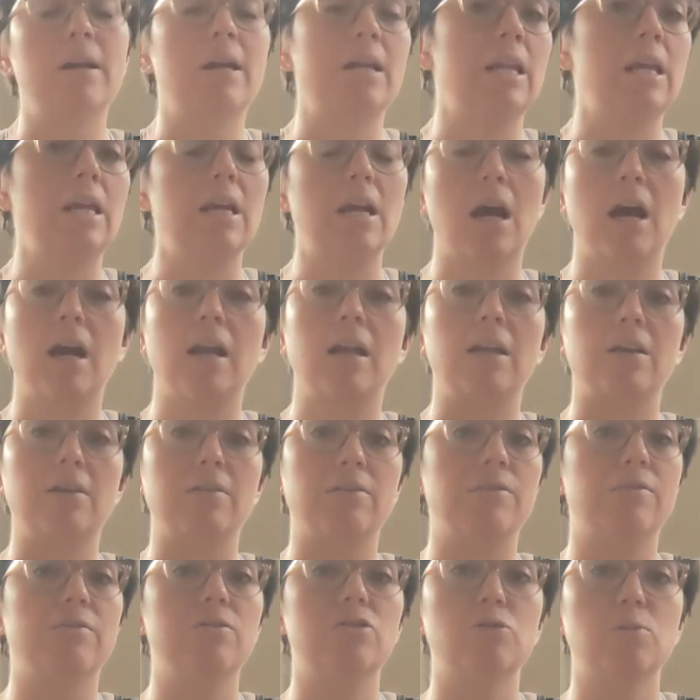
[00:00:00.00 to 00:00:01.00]
any kind
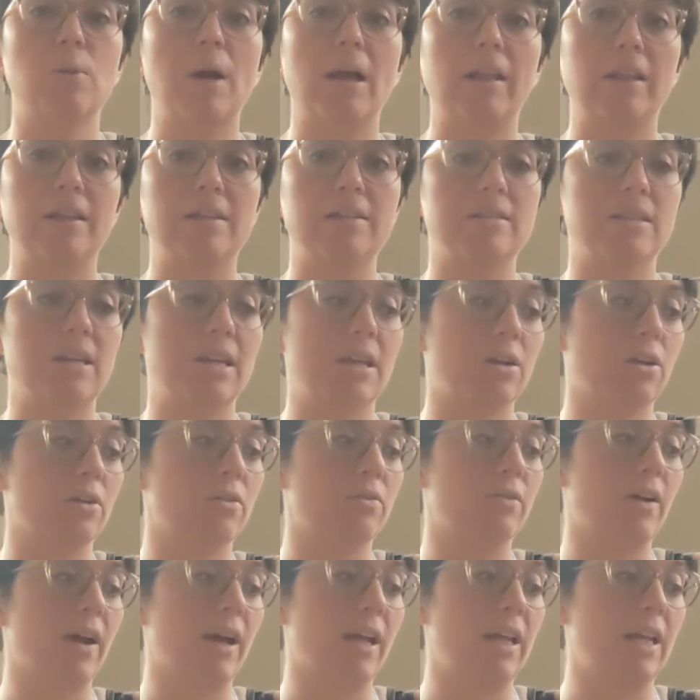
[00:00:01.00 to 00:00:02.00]
of trellising or
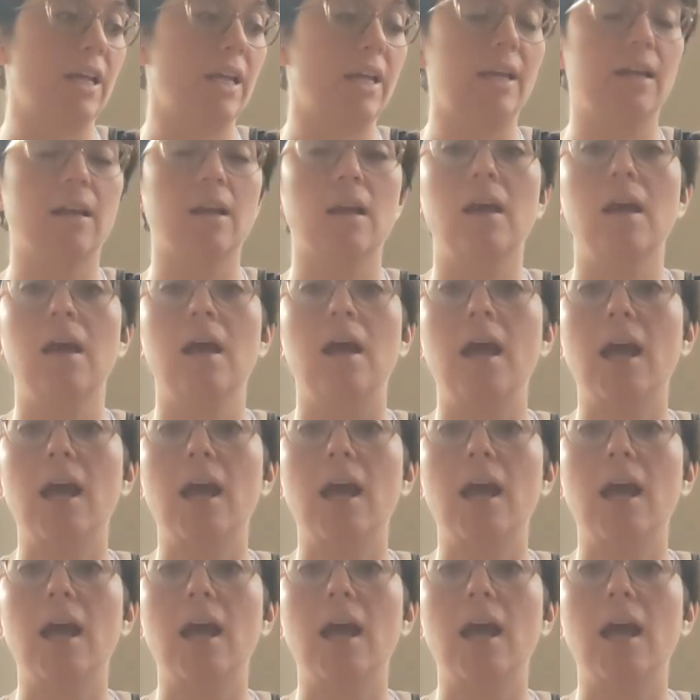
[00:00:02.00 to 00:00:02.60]
vining.